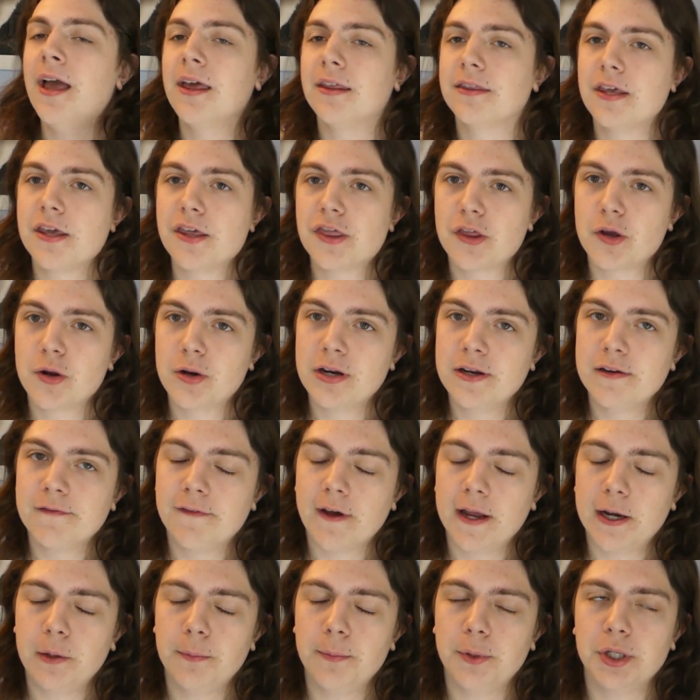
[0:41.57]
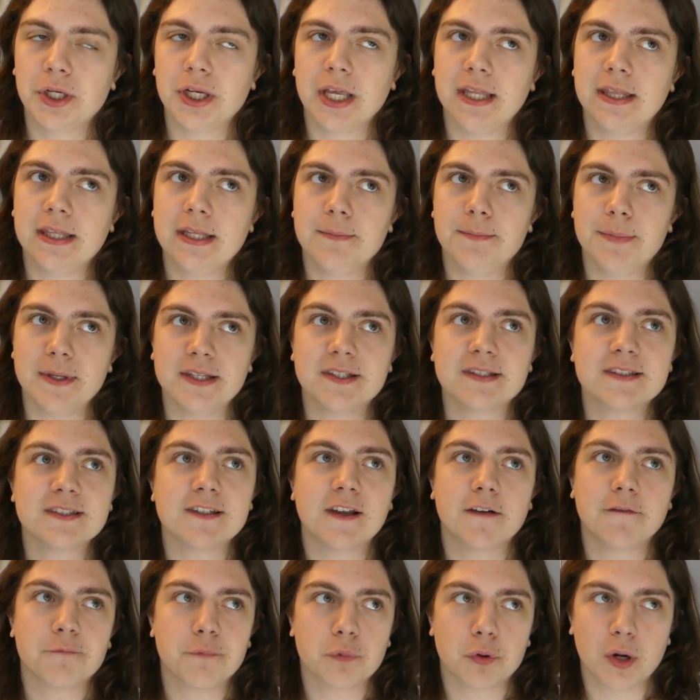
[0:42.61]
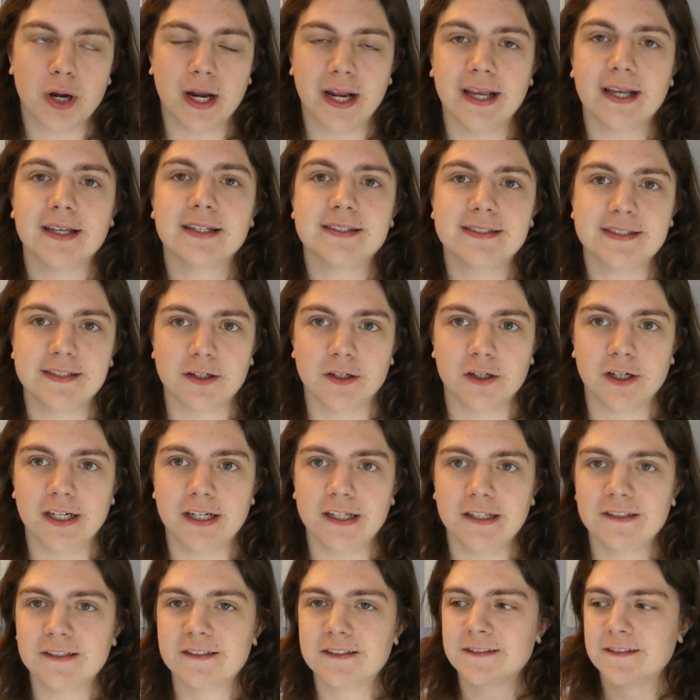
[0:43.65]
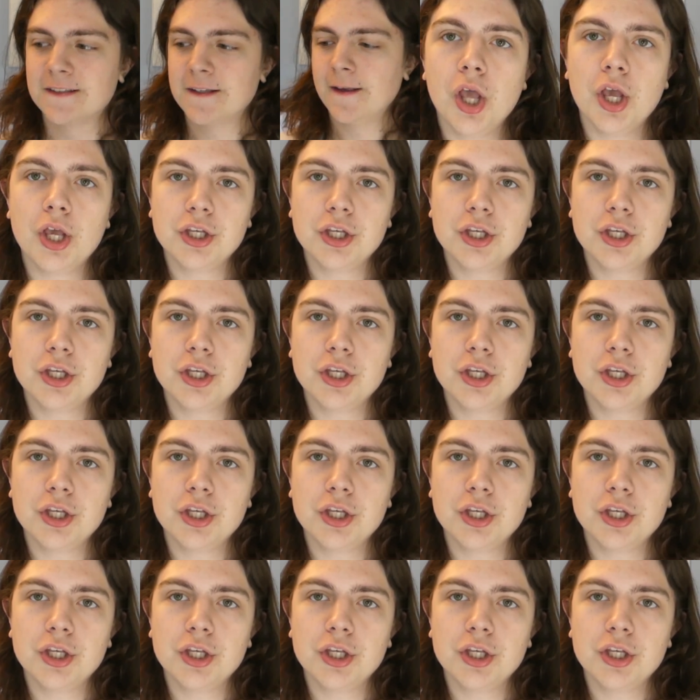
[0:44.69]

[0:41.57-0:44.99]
the third and final book in the Beasts of Prey series.